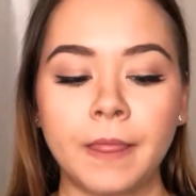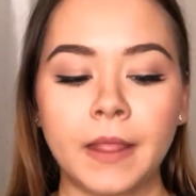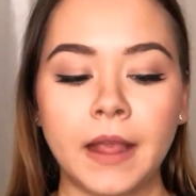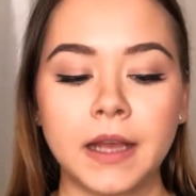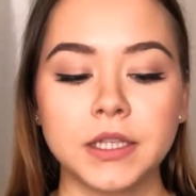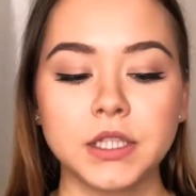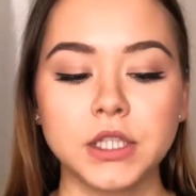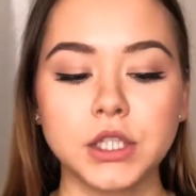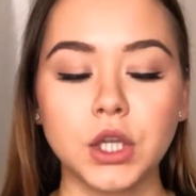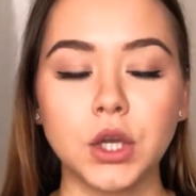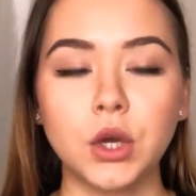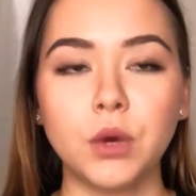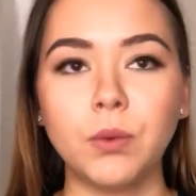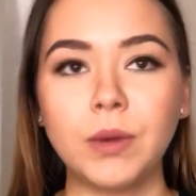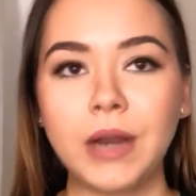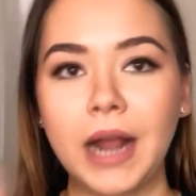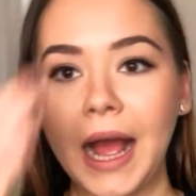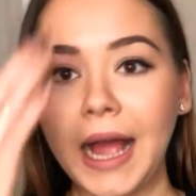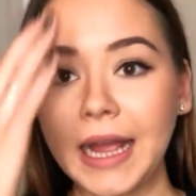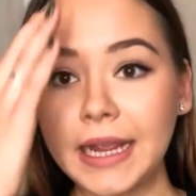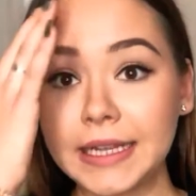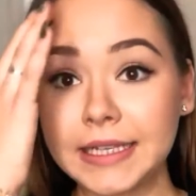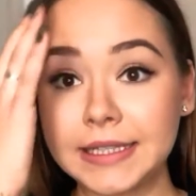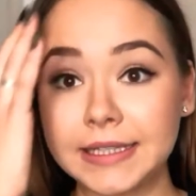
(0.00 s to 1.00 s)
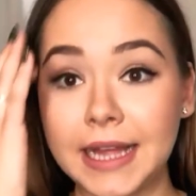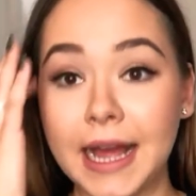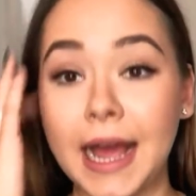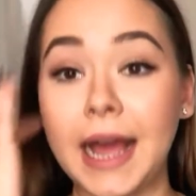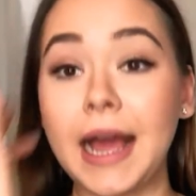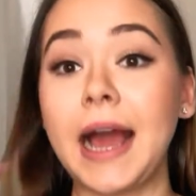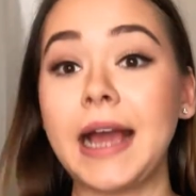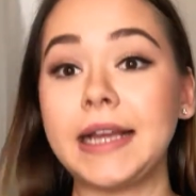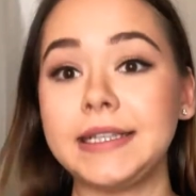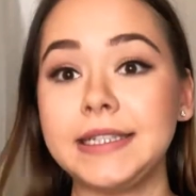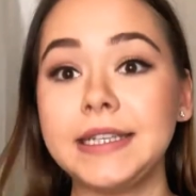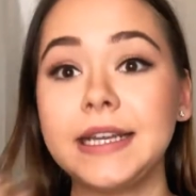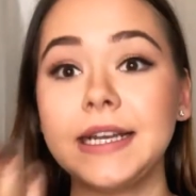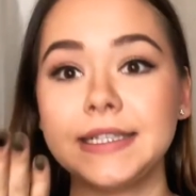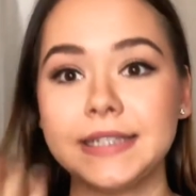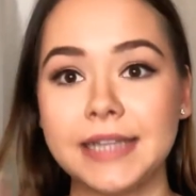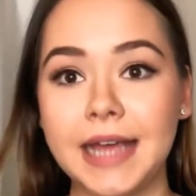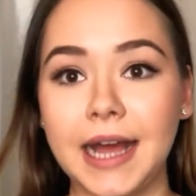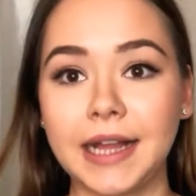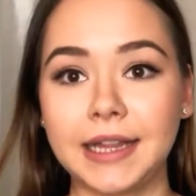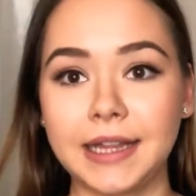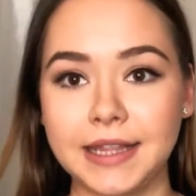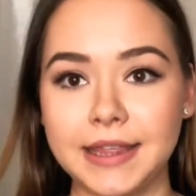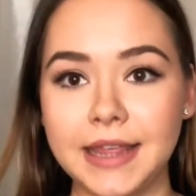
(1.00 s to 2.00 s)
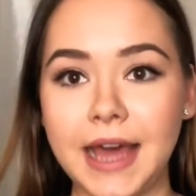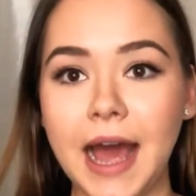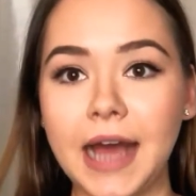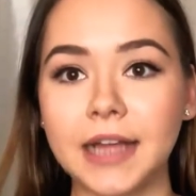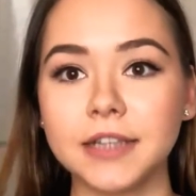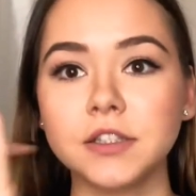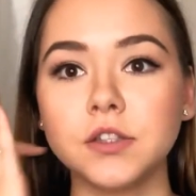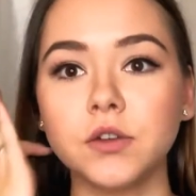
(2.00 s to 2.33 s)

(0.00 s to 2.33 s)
So what I did exactly that.